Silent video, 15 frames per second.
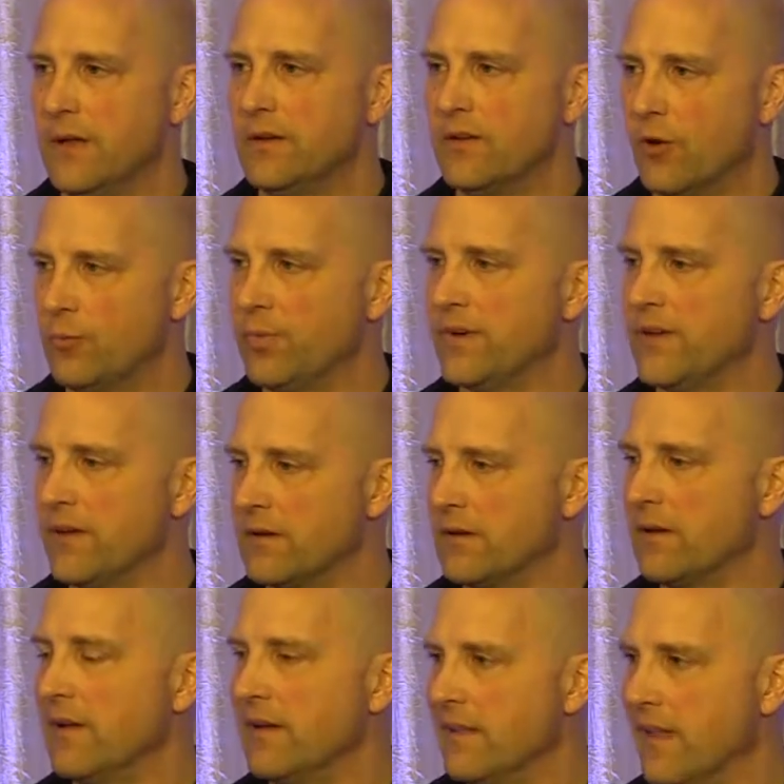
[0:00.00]
don't
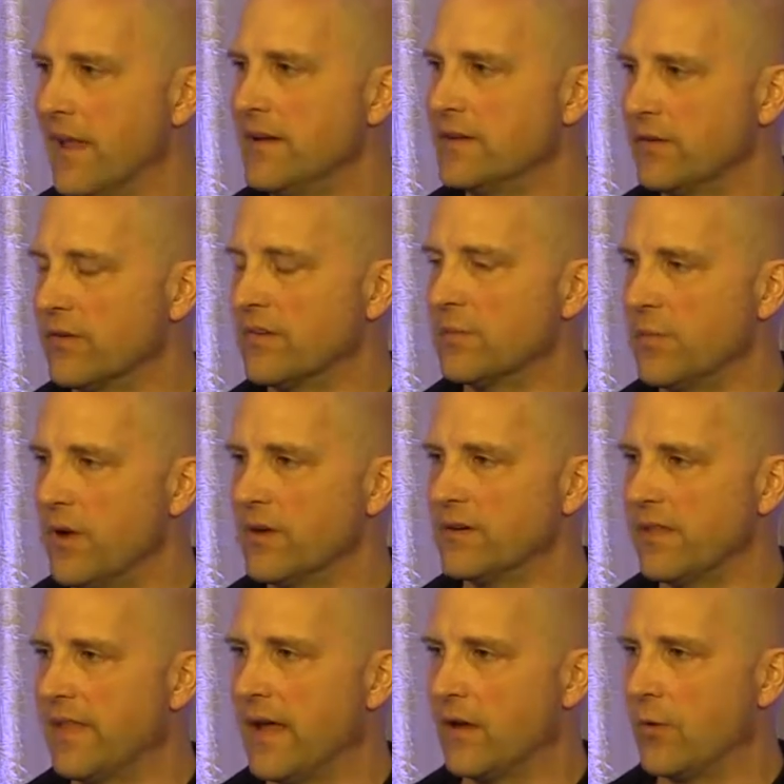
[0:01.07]
particularly like to respond
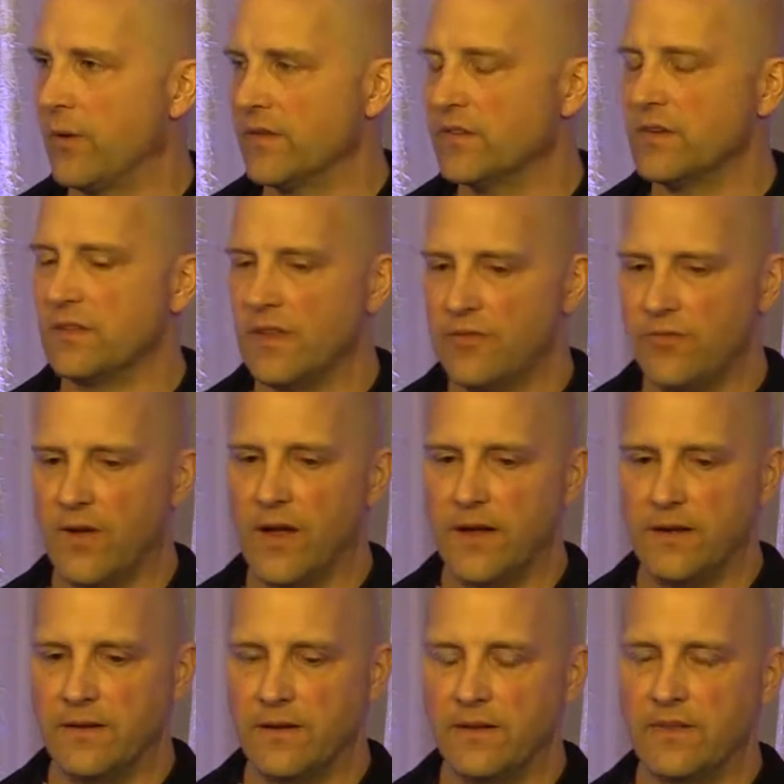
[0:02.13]
to that question.
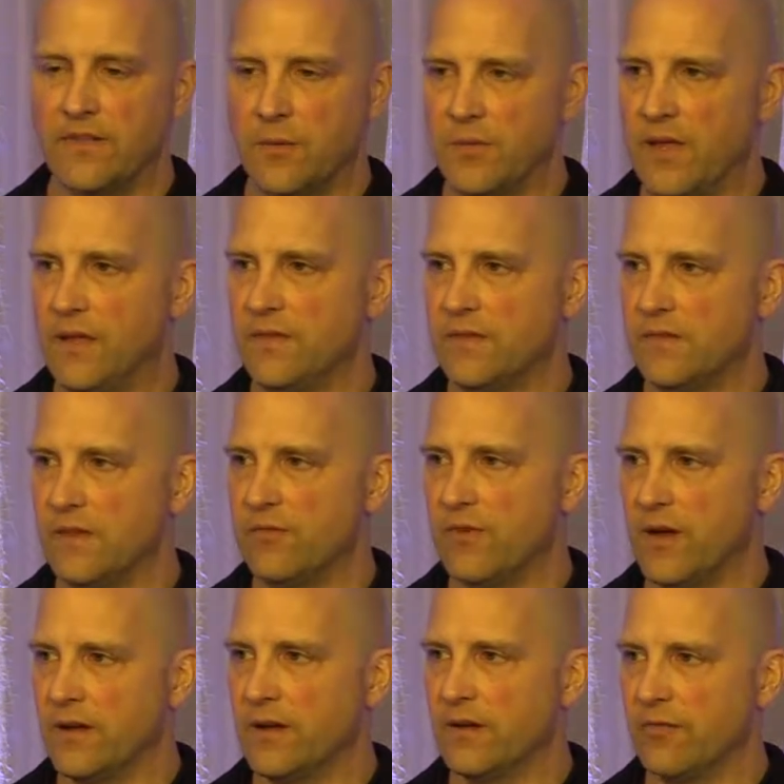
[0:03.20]
In some cases, they
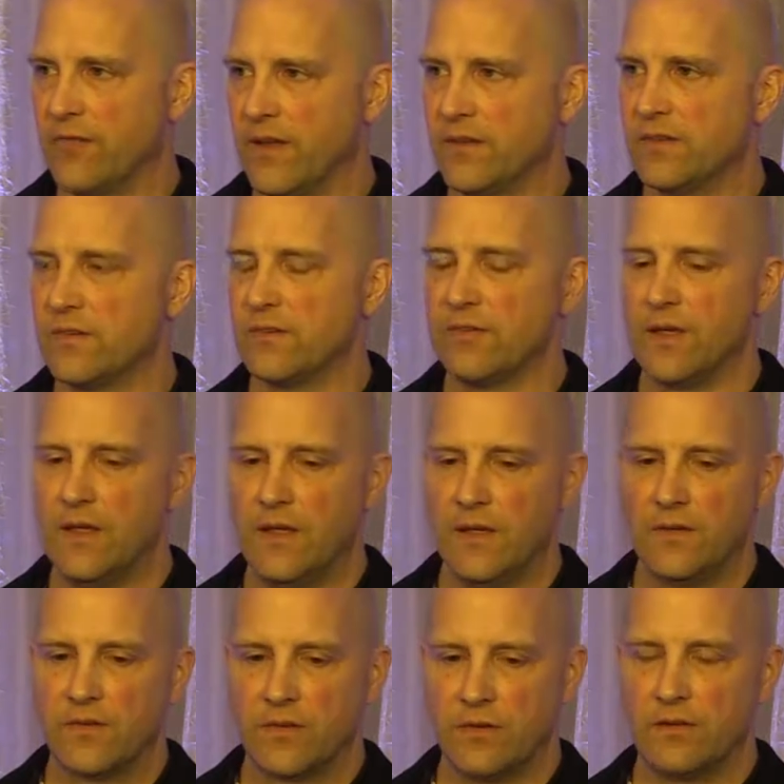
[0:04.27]
find it offensive.
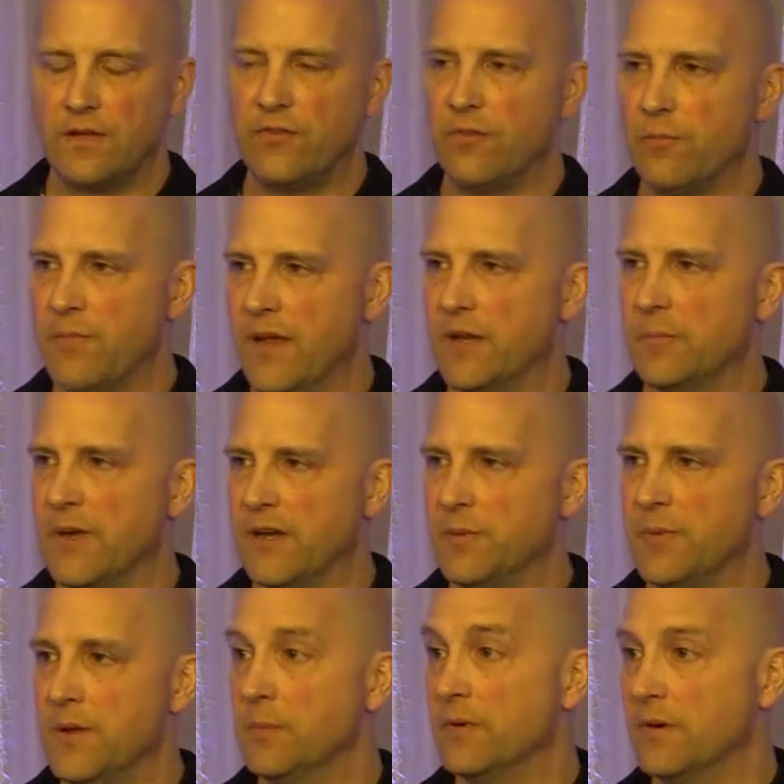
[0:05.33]
Certainly for many, many
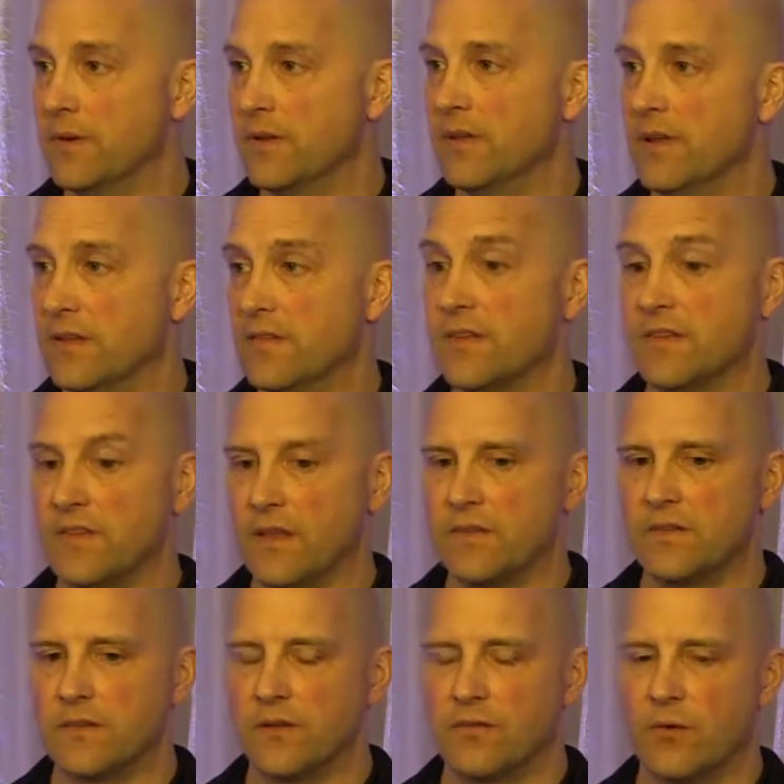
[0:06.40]
people, it's a
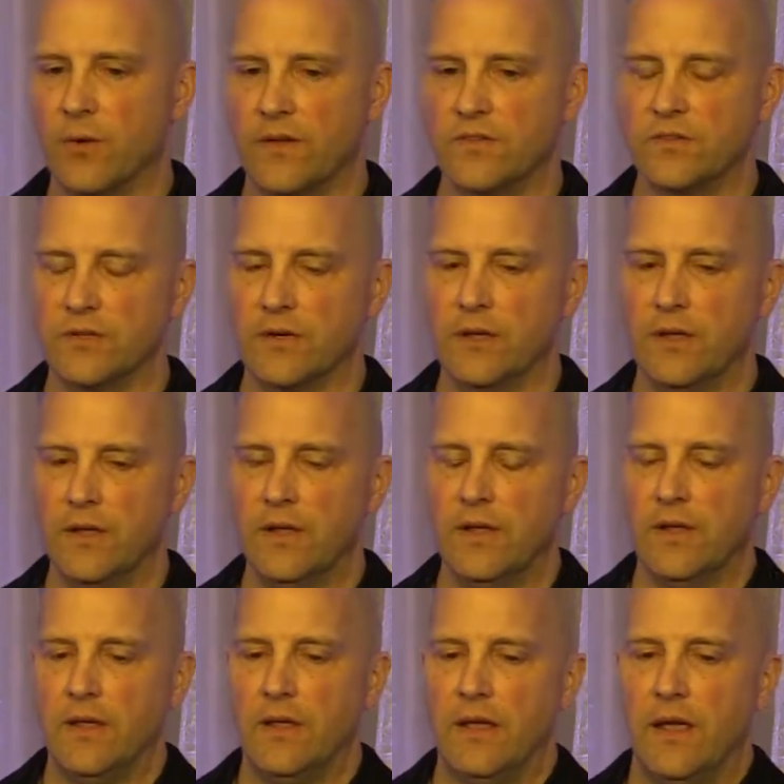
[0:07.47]
sensitive question.
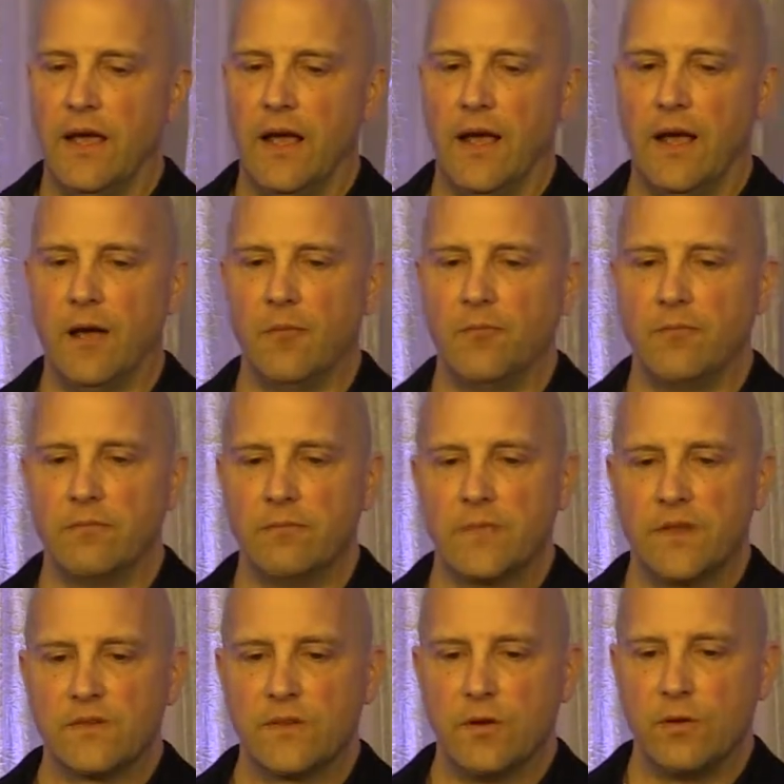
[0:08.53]

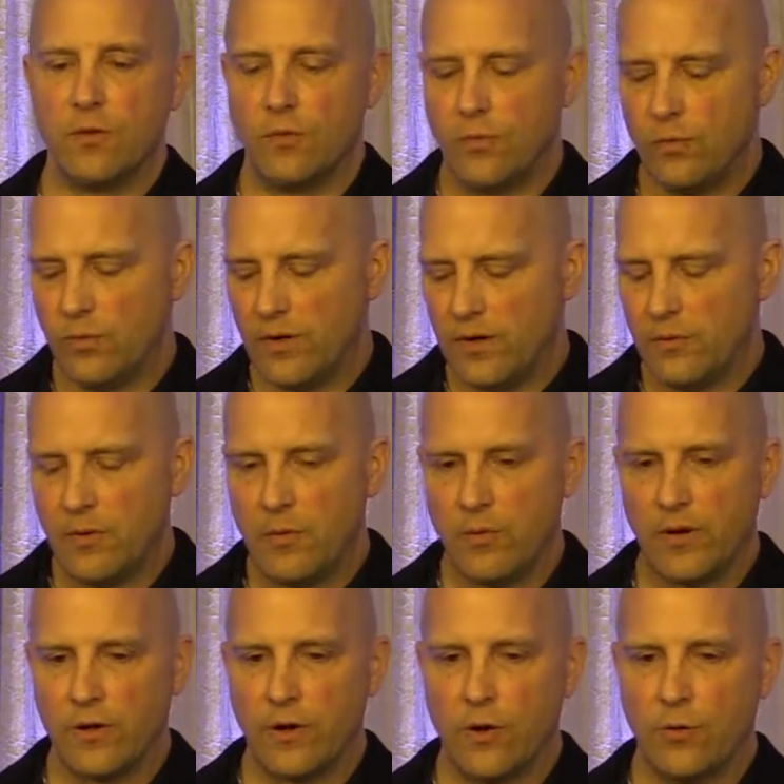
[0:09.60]
So where we
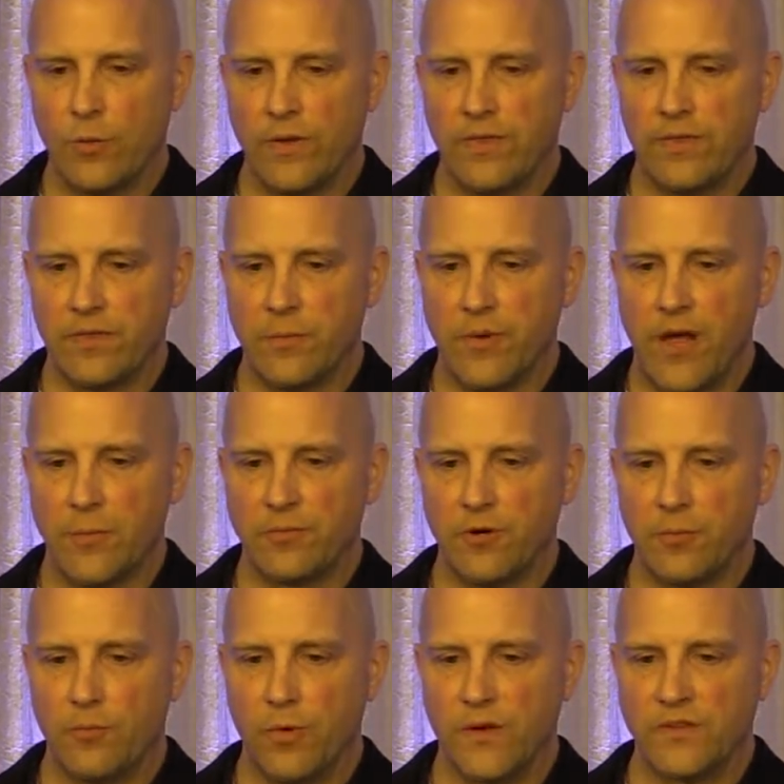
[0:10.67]
want to go with the pop
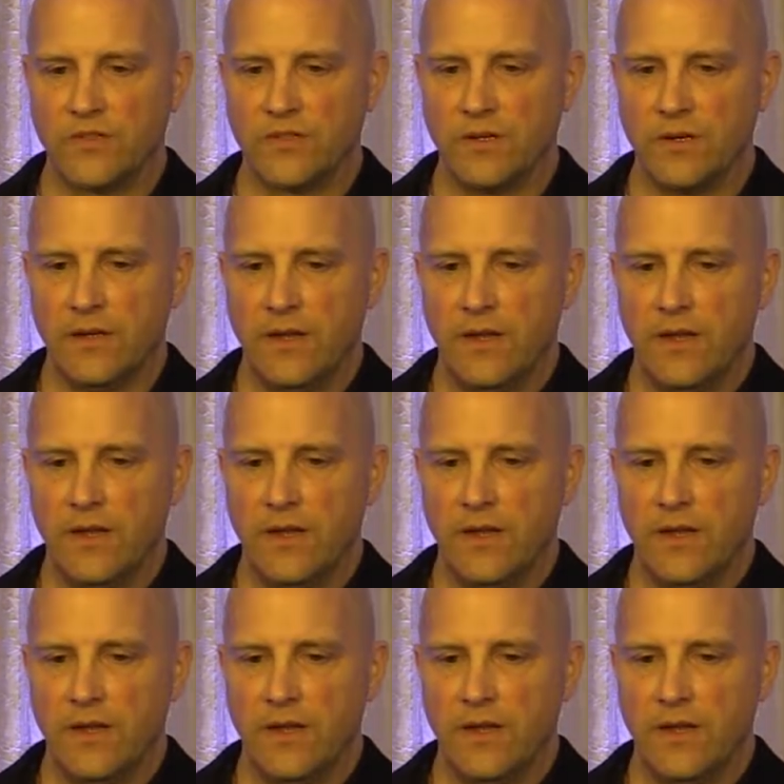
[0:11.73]
group question